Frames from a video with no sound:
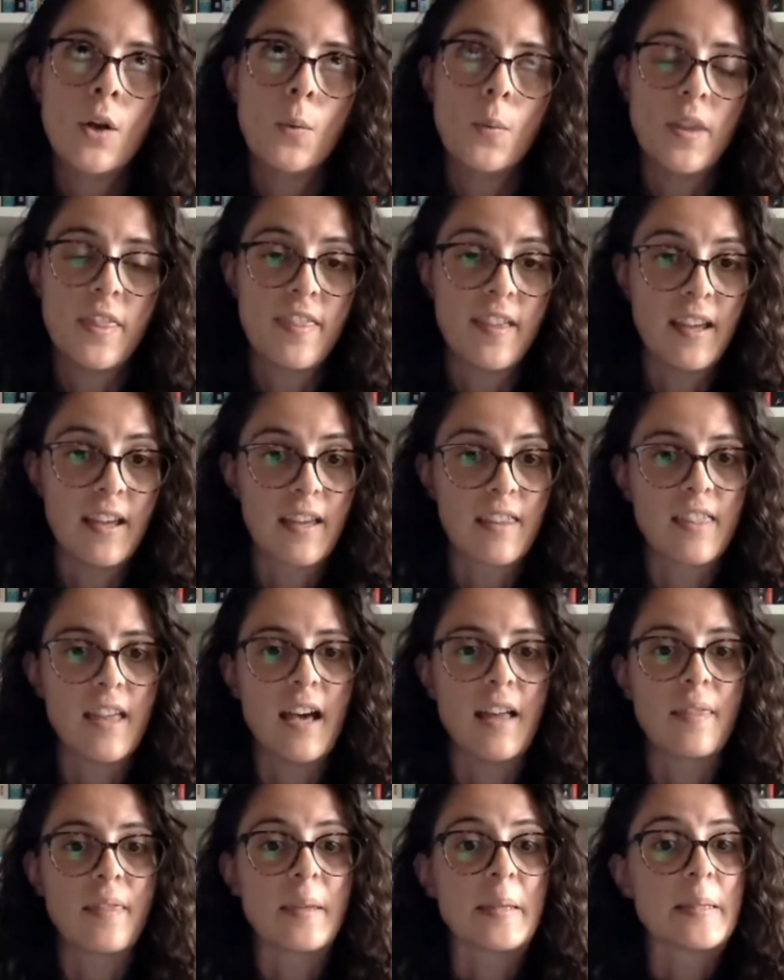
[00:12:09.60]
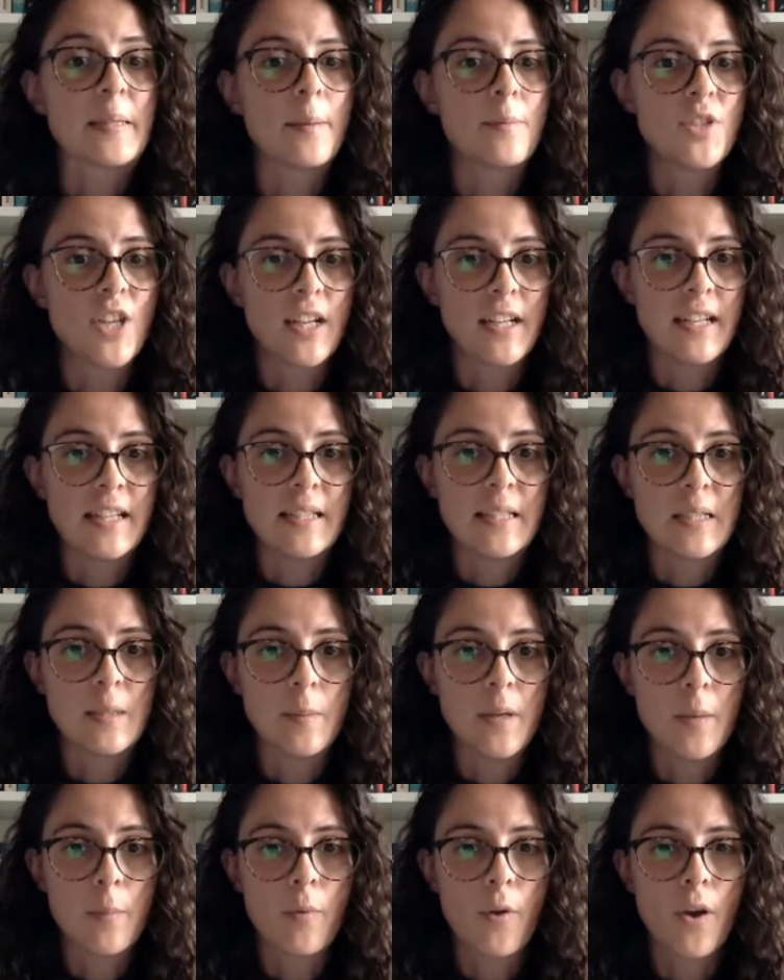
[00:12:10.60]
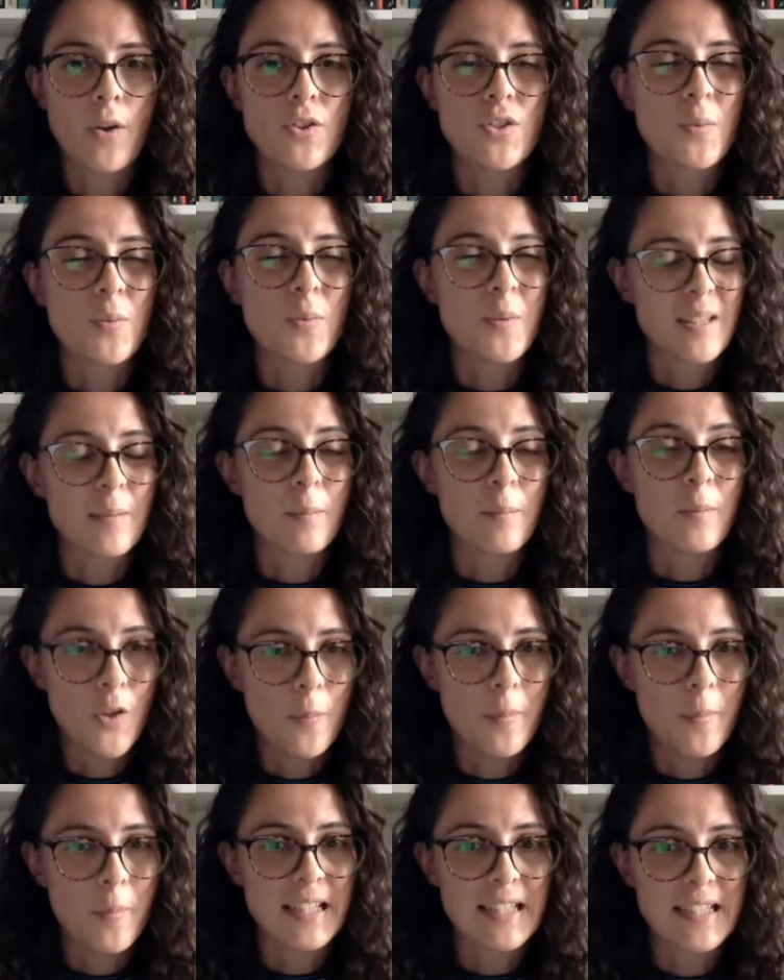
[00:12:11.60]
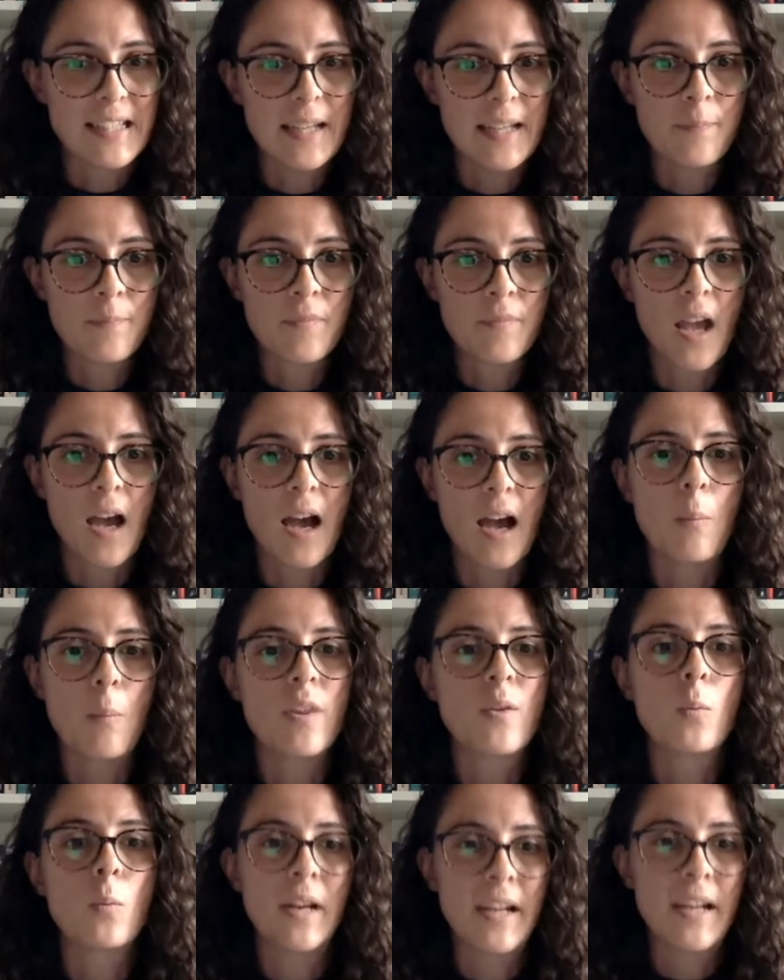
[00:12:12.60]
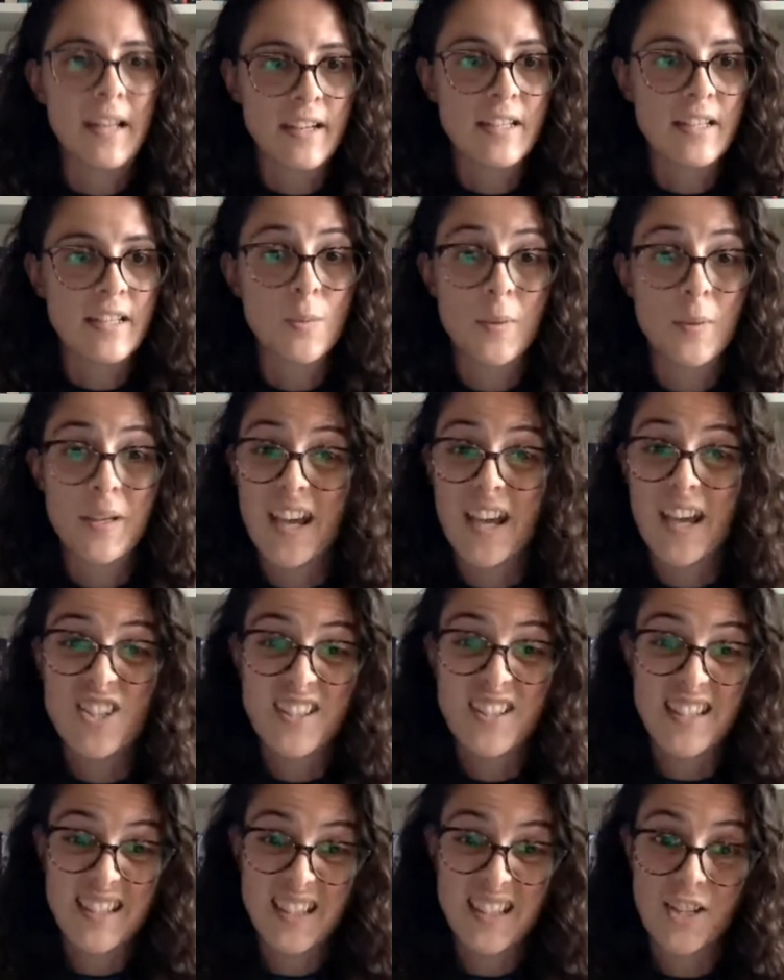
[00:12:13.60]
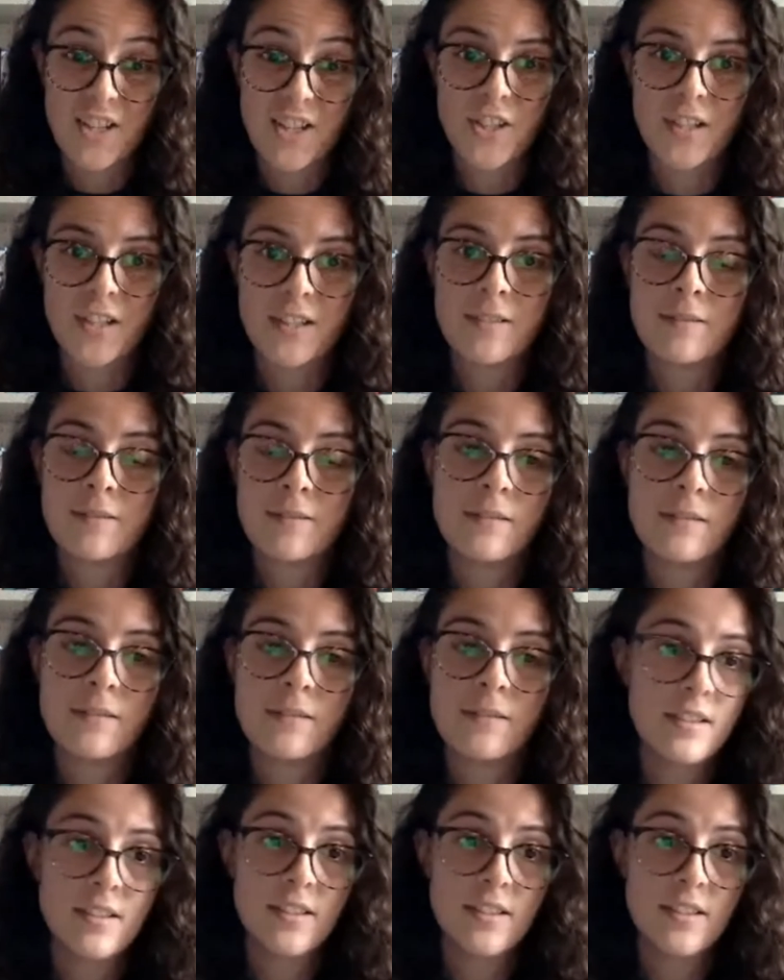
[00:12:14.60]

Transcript: We think that the subject needs to be approached with some humility and with a willingness to engage in discussion.